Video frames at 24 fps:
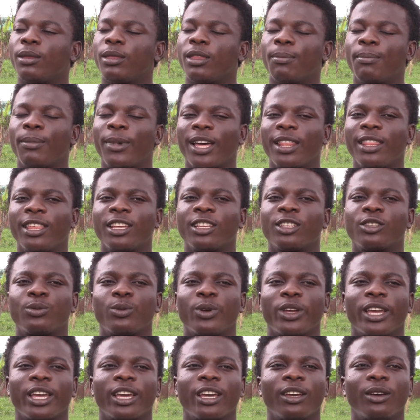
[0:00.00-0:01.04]
mothers
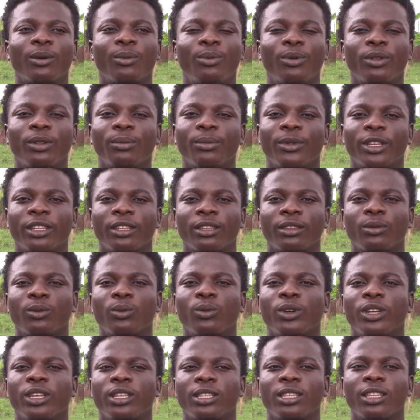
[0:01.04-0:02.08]
were helping me
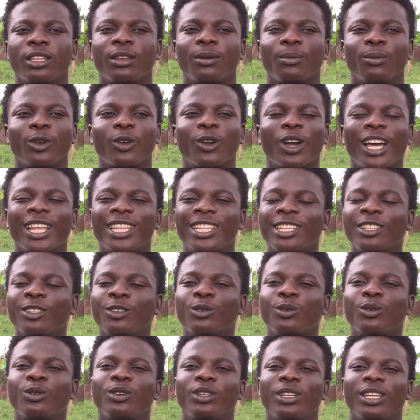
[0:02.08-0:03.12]
with, because I didn't
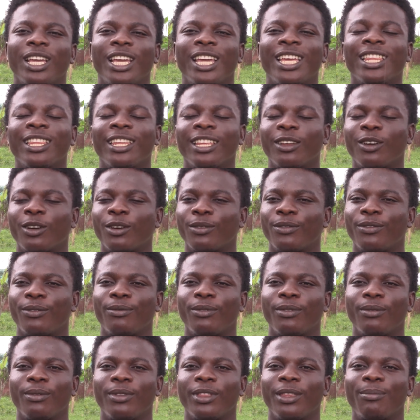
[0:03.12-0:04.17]
know any of
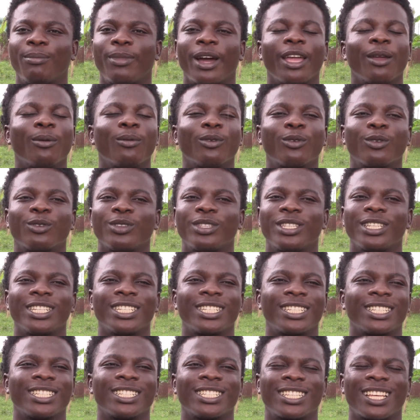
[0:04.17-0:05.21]
the Bible
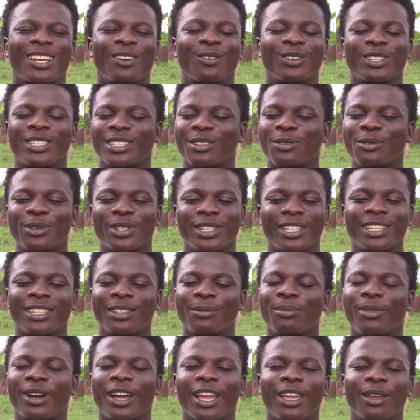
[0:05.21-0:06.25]
quotations. I wasn't reading the
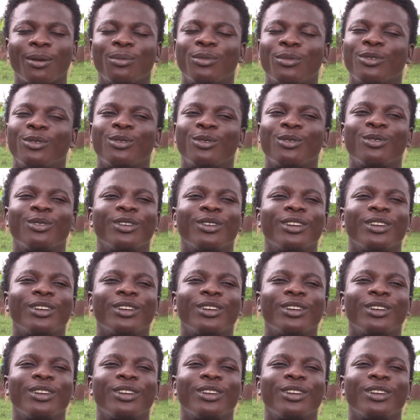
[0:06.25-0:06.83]
Bible.